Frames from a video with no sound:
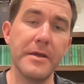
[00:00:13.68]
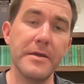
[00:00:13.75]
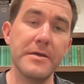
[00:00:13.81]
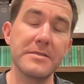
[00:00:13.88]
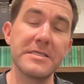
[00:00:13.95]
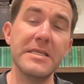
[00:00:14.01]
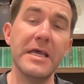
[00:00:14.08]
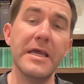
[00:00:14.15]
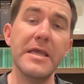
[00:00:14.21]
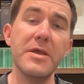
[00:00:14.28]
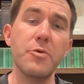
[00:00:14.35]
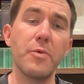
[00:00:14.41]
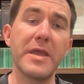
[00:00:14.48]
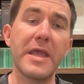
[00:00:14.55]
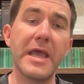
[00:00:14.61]
Today,
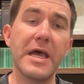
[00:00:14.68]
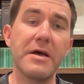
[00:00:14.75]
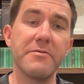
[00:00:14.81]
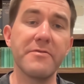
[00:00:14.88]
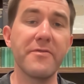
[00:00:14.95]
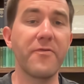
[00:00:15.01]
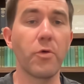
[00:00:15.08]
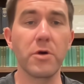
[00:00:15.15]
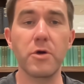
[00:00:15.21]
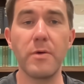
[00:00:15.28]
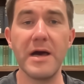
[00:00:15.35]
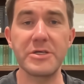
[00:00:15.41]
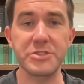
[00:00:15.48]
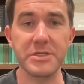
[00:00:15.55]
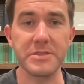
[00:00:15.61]
we have 4
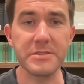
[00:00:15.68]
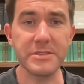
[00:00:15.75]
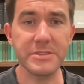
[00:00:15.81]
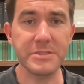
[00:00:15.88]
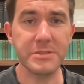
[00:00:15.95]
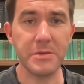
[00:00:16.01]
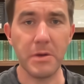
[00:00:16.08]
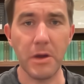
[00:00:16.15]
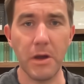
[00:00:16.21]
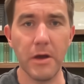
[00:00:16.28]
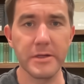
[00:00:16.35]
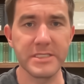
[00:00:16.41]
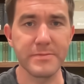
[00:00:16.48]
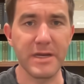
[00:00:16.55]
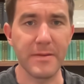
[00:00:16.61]
questions,
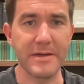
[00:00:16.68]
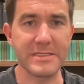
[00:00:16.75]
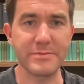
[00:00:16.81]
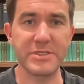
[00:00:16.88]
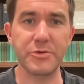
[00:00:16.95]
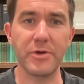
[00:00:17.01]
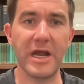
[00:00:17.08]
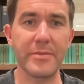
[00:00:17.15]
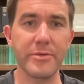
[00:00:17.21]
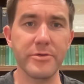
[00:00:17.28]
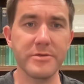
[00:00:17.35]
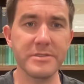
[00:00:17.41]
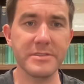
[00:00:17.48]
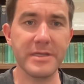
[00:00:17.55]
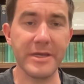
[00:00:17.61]
all submitted by
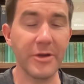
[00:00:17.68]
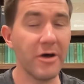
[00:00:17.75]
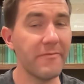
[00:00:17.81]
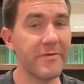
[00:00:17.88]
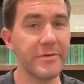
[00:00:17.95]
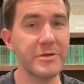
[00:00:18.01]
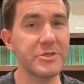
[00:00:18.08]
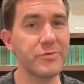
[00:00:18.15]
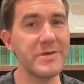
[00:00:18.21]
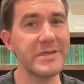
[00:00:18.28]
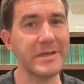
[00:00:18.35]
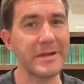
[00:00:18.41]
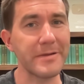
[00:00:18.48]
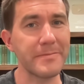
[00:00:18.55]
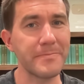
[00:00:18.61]
subscribers, and all very
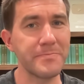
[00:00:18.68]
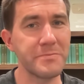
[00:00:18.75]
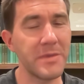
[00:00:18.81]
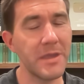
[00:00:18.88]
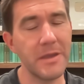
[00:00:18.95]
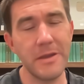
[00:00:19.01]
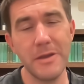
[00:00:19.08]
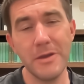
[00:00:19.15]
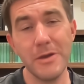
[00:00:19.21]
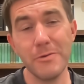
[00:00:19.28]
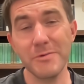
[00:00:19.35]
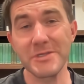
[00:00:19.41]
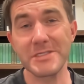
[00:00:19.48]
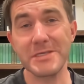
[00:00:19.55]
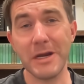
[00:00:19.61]
intriguing.
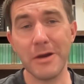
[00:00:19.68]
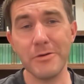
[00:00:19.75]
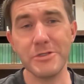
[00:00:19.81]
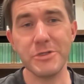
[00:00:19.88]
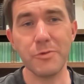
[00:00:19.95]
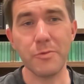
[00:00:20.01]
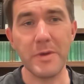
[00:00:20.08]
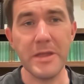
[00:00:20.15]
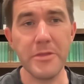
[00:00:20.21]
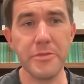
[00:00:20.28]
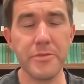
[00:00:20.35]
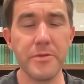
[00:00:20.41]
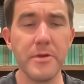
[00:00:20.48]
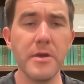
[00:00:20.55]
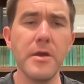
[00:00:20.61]
We'll start
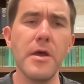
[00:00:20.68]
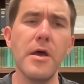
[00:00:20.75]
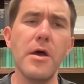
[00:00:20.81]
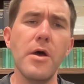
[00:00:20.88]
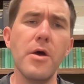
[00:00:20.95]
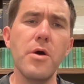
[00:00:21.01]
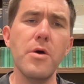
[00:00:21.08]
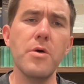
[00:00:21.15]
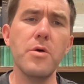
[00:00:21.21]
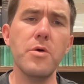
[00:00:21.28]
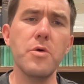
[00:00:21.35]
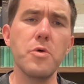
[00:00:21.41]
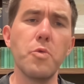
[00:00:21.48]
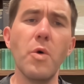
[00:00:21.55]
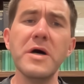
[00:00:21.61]
with,
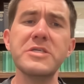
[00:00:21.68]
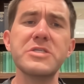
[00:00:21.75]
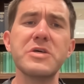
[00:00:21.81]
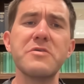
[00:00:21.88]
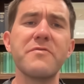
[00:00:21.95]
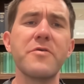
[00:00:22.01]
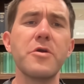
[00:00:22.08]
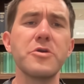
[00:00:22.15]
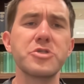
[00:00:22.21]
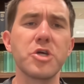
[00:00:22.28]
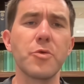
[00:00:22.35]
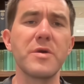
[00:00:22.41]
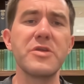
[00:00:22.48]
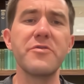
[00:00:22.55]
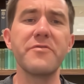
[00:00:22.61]
what
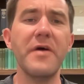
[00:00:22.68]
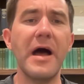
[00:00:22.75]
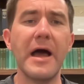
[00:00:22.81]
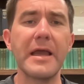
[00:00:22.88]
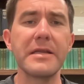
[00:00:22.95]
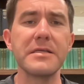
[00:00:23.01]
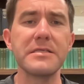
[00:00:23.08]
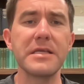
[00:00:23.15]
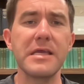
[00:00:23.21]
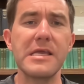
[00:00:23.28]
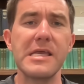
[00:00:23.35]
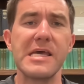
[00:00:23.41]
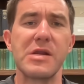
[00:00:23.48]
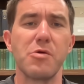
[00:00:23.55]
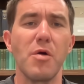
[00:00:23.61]
furniture would you find
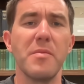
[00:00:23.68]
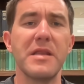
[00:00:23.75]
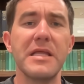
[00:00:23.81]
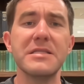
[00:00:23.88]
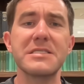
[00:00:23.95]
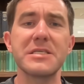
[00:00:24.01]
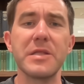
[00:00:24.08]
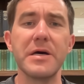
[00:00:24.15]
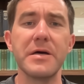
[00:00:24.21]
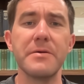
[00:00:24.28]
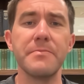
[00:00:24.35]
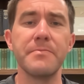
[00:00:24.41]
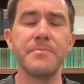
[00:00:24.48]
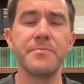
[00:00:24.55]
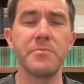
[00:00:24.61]
in a Roman insula?
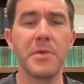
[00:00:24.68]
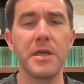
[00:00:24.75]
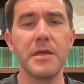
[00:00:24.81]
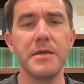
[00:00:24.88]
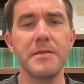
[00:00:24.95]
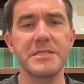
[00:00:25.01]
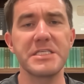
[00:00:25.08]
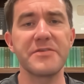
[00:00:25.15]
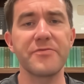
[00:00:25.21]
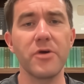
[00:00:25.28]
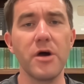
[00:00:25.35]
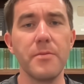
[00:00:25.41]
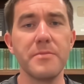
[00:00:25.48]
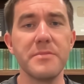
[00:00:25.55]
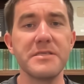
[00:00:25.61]
This is
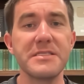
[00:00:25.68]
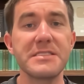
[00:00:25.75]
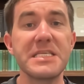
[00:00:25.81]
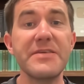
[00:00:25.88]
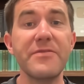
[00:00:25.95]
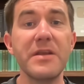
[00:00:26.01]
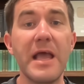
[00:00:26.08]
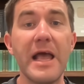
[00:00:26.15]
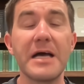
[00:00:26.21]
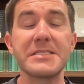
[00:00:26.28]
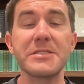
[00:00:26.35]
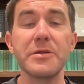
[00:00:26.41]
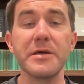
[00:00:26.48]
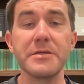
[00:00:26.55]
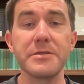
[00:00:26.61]
from Stephen
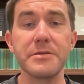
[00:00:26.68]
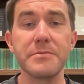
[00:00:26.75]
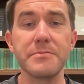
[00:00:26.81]
Aslett.